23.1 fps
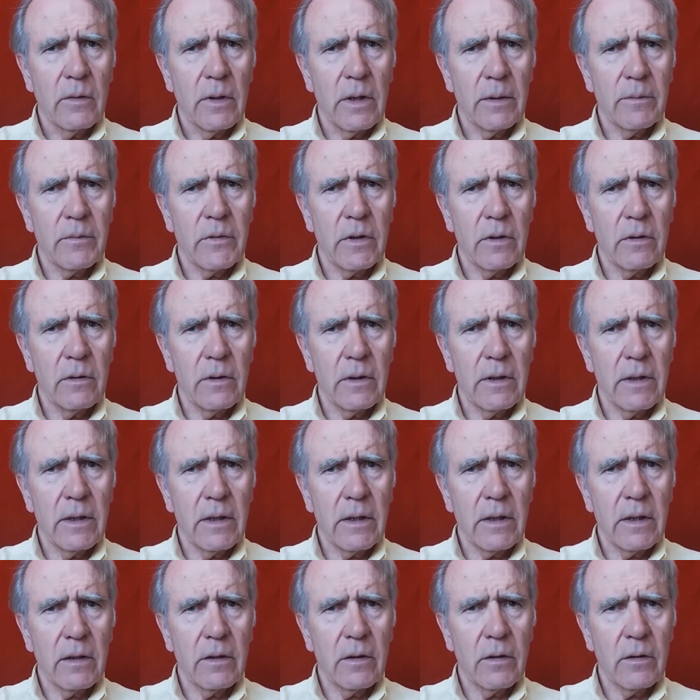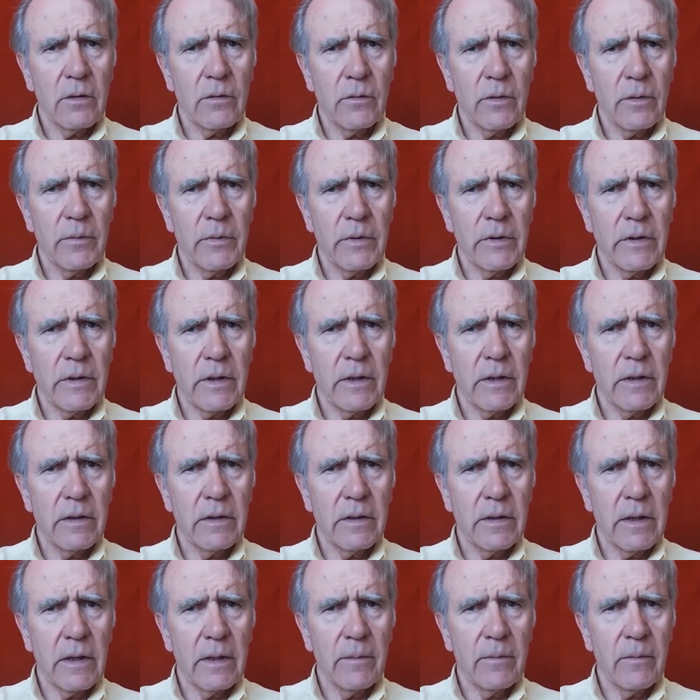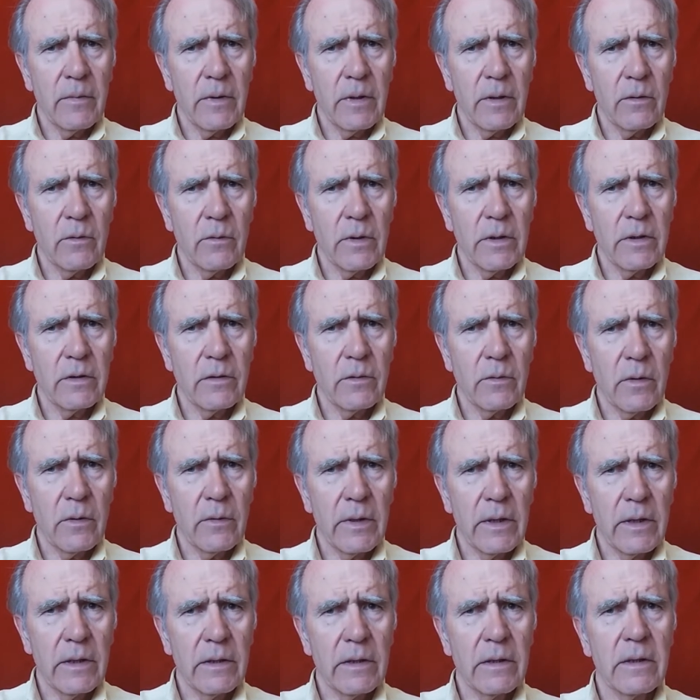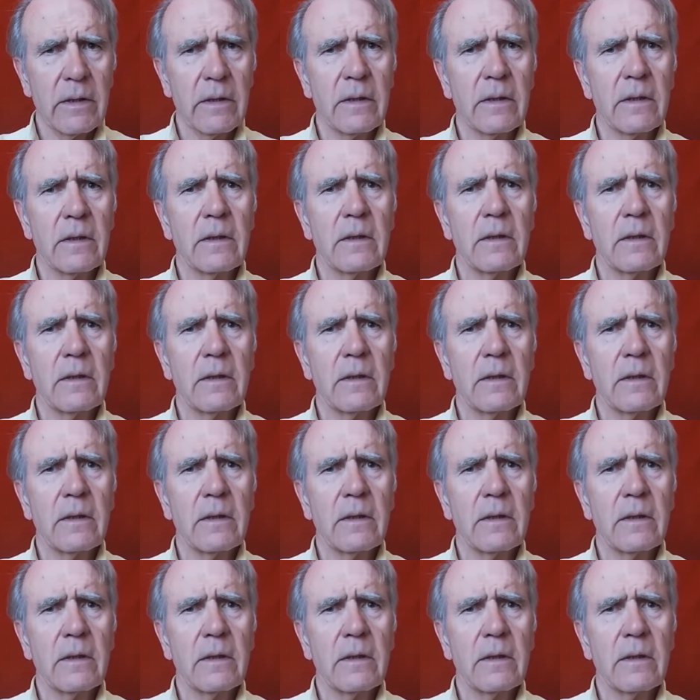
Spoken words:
we absolutely cannot represent them with drawings,